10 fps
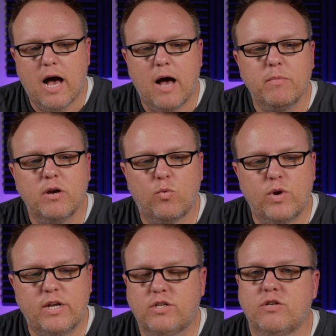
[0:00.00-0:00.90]
I'm gonna
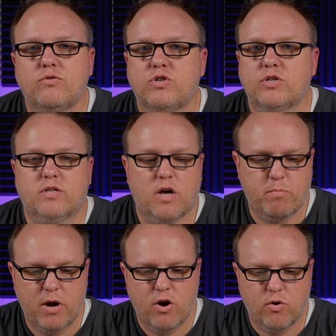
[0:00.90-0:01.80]
read to you just a
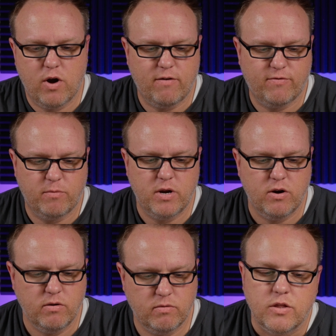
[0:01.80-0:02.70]
paragraph from
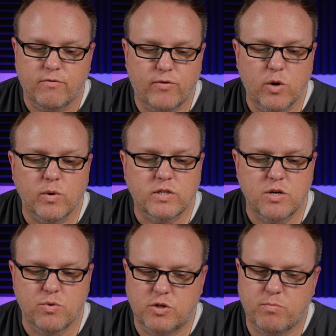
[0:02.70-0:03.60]
here. The
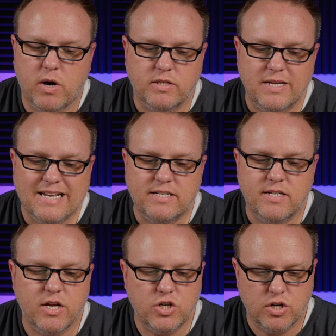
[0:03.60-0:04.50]
frequency response
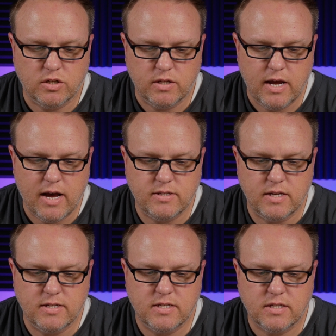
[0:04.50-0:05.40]
intentionally has
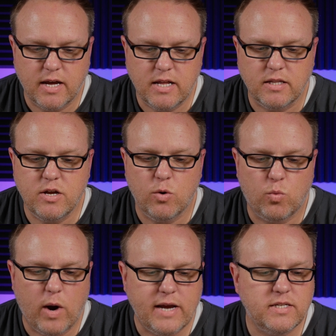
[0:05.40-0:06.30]
a slightly
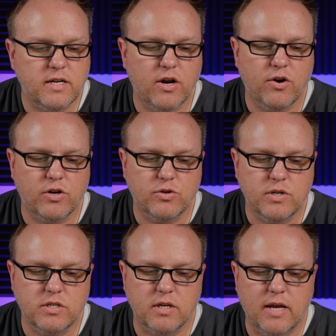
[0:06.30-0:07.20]
rising
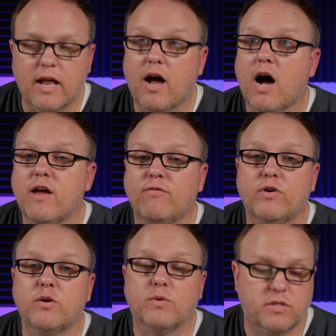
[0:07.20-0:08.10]
characteristic at high
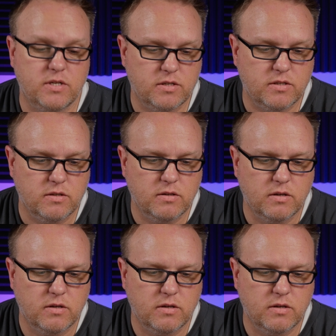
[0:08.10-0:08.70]
frequencies.